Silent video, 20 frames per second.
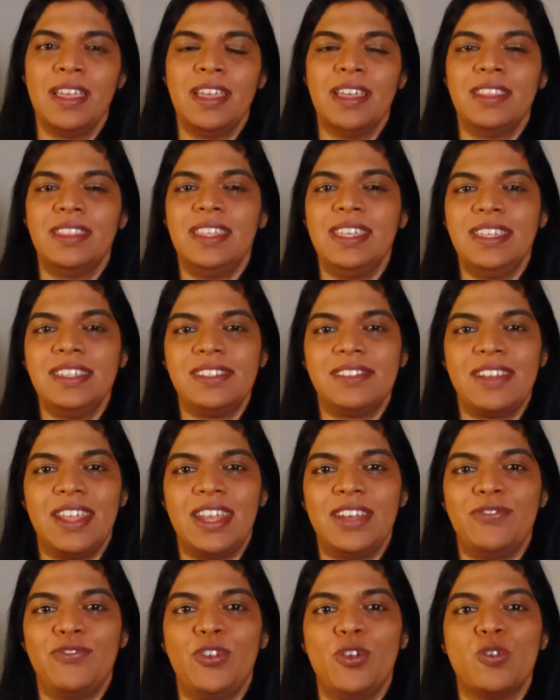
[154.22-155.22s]
These
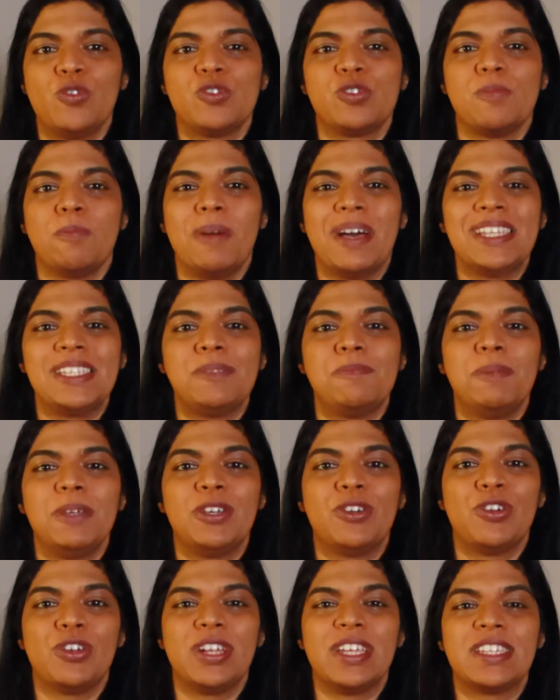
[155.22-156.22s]
rand flows must be
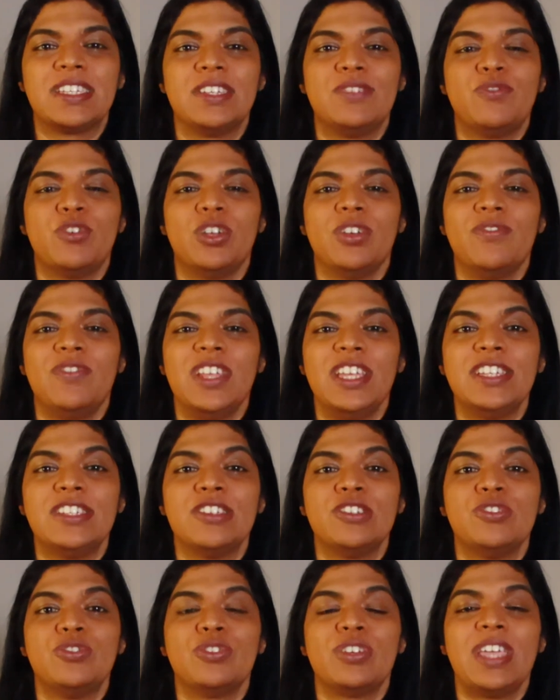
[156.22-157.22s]
corrected for
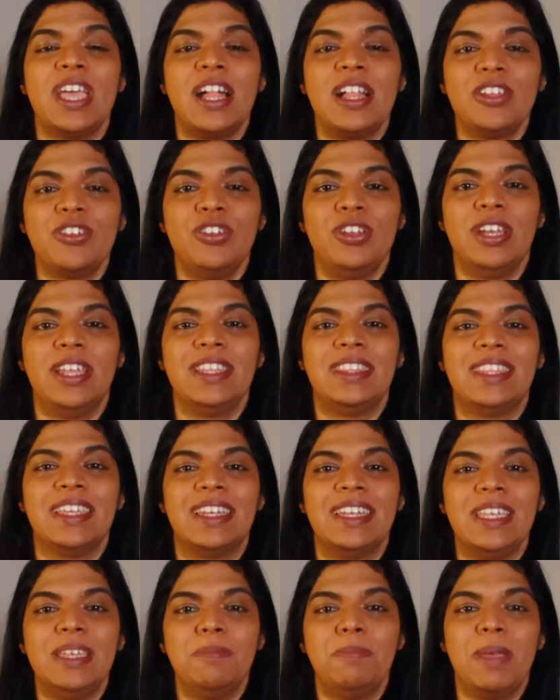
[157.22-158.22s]
inflation to calculate the
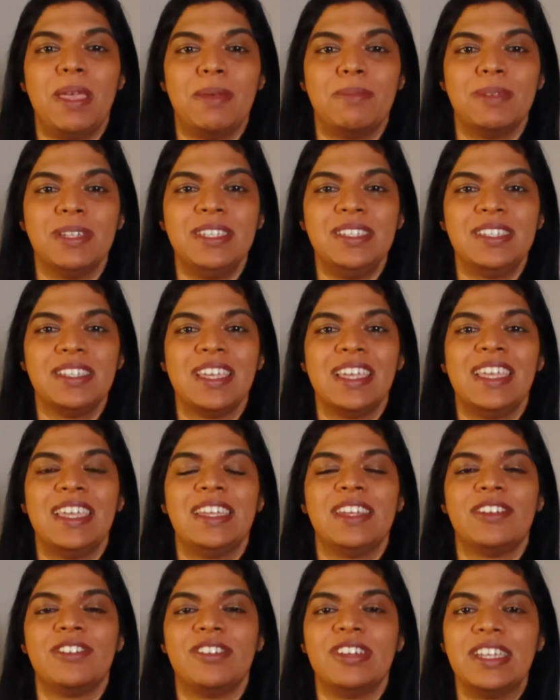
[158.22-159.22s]
repayment
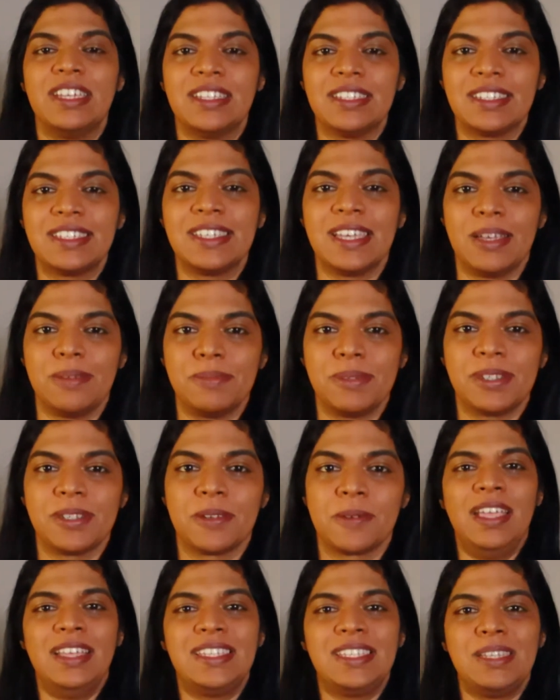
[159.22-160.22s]
in real terms.
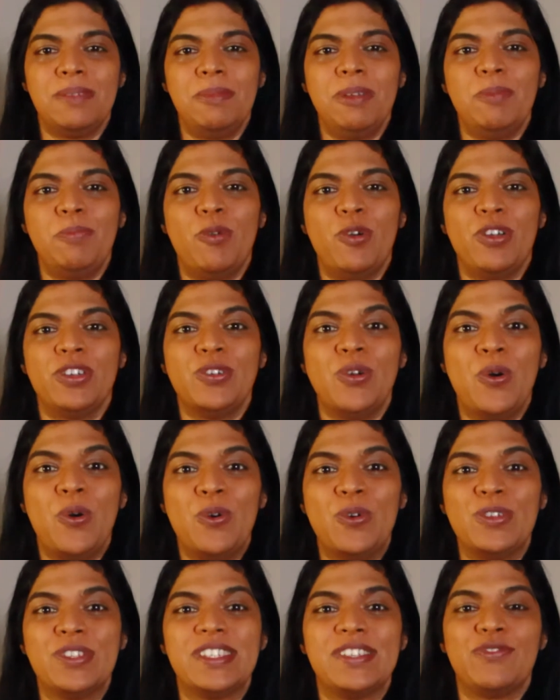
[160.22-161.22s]
A similar point
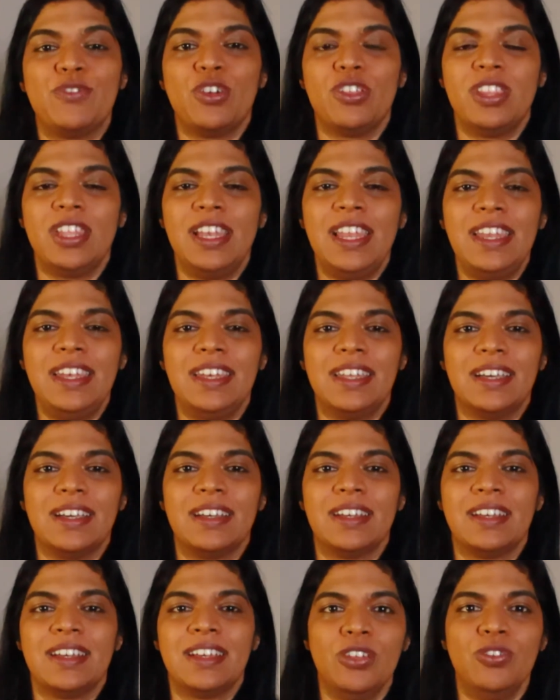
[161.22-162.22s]
holds if you're the lender.
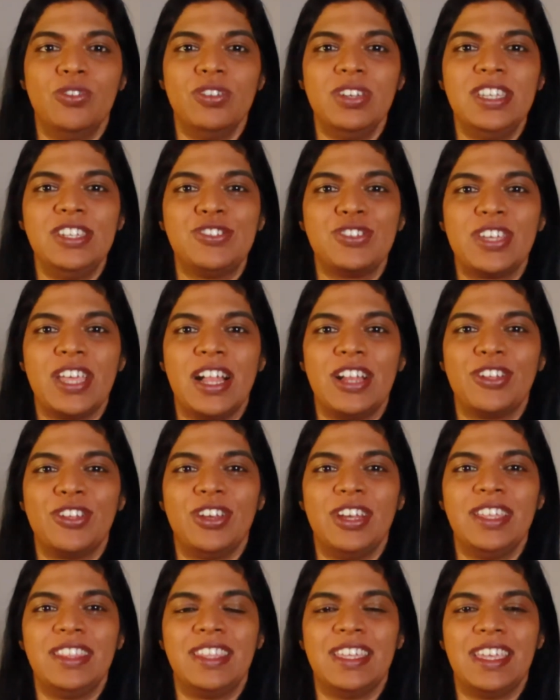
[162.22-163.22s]
You need to
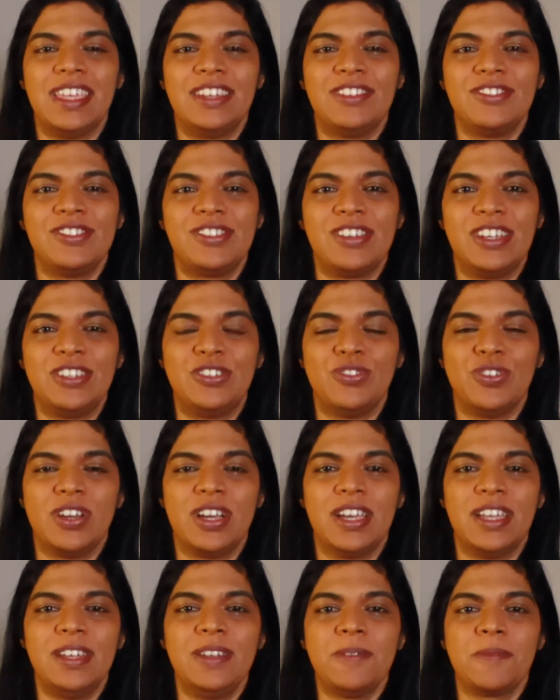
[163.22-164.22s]
calculate the interest rate you
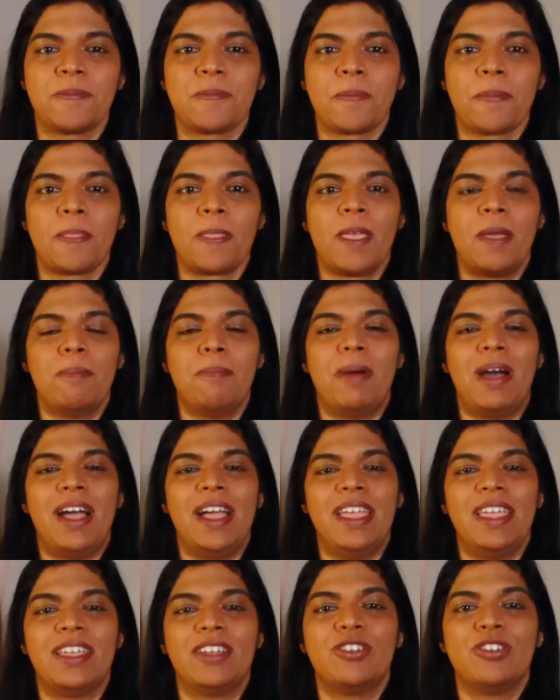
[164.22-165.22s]
earn
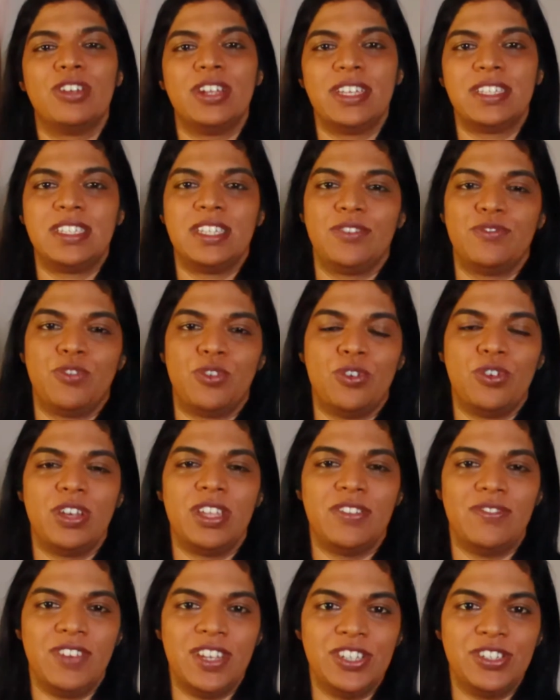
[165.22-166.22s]
by correcting for
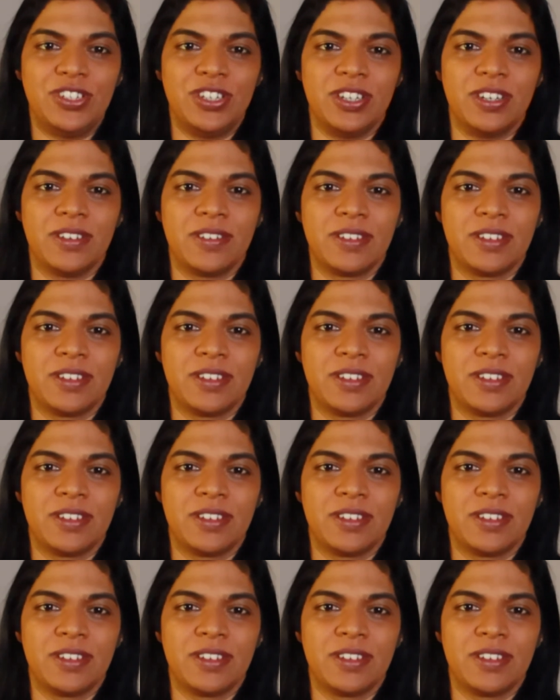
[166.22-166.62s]
inflation.